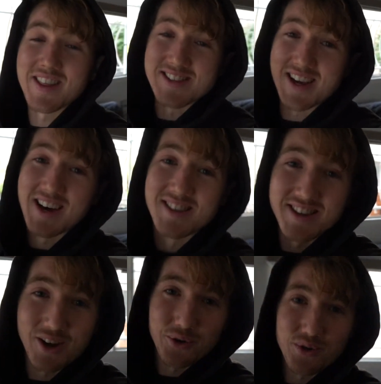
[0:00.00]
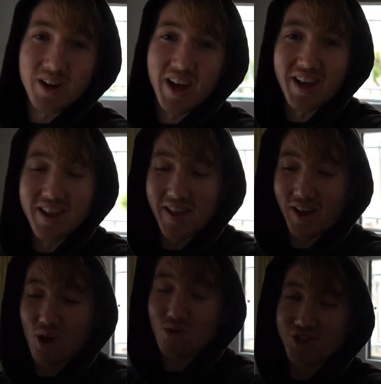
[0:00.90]
That's the hardest thing I'll do today.
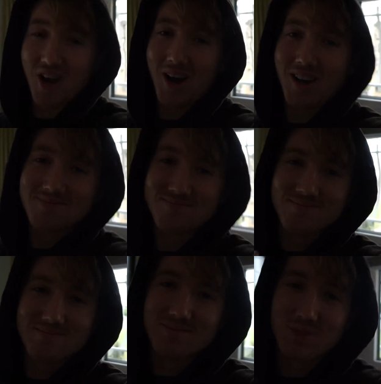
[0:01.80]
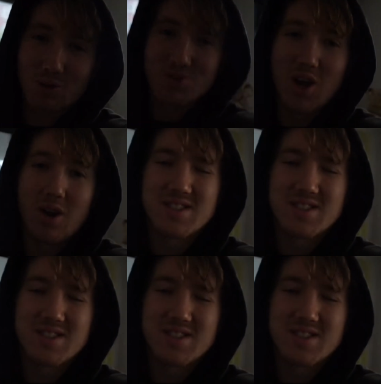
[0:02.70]
That cold shower, cold shower.